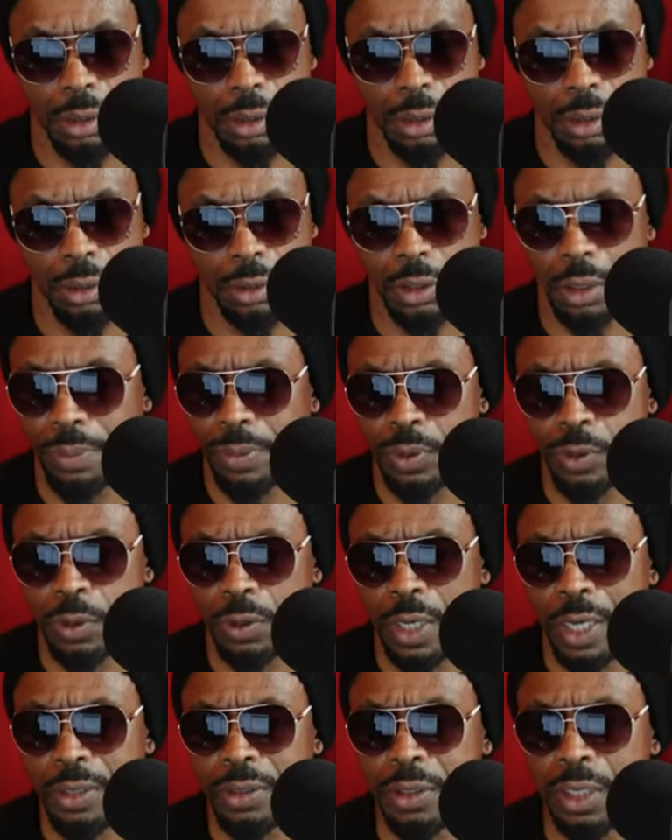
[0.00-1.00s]
So up until
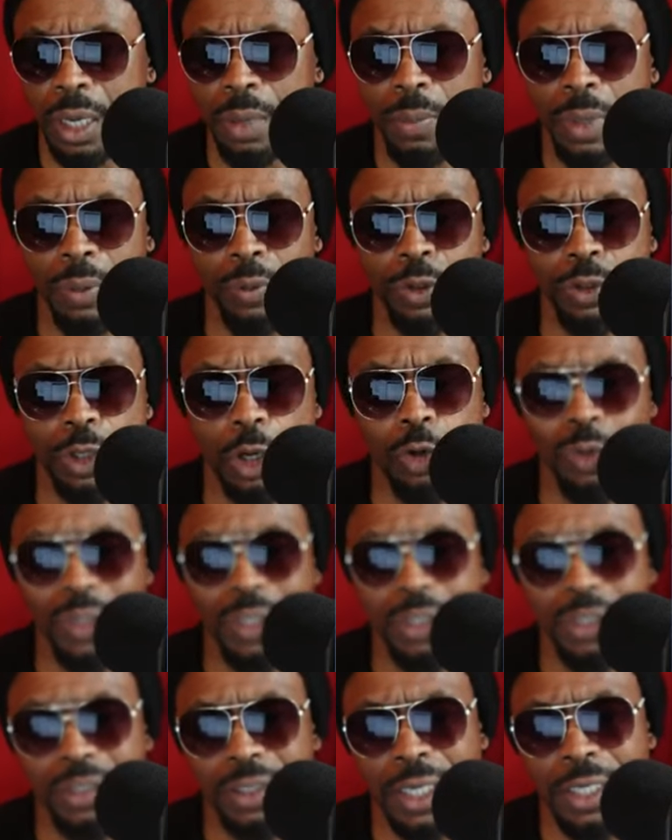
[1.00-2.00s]
that time, there was only
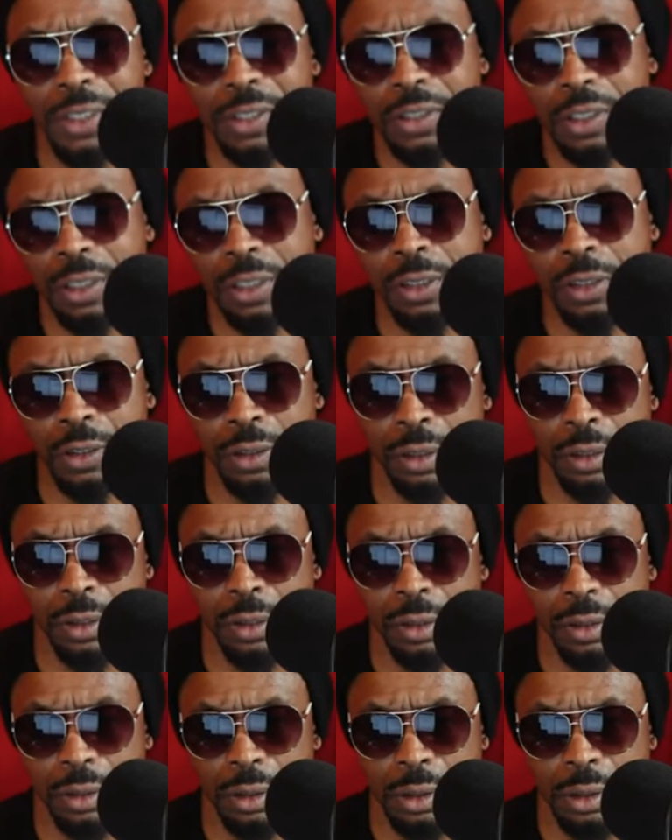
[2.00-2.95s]
state citizens.